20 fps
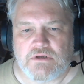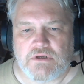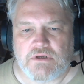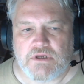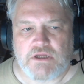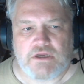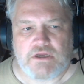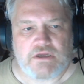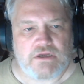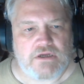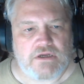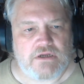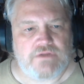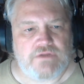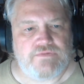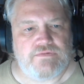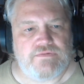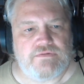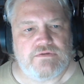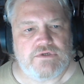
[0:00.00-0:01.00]

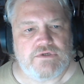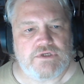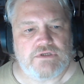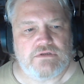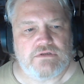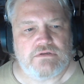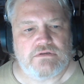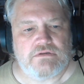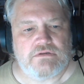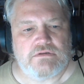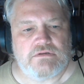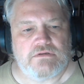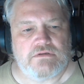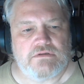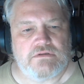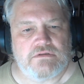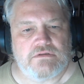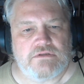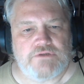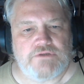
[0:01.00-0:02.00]
And
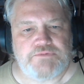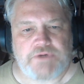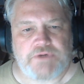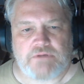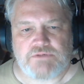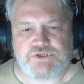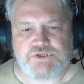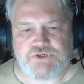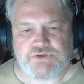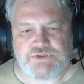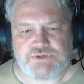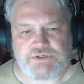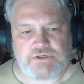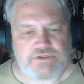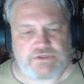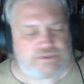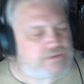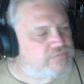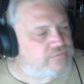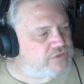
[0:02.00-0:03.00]
the publisher sent it
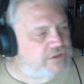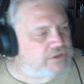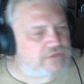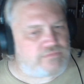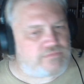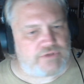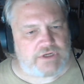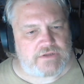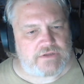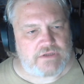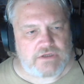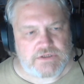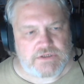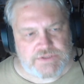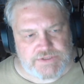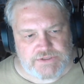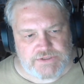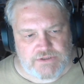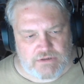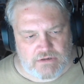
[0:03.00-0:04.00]
to me, but I think it's
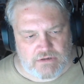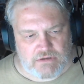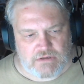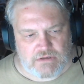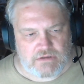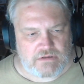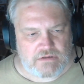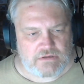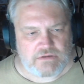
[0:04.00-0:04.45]
still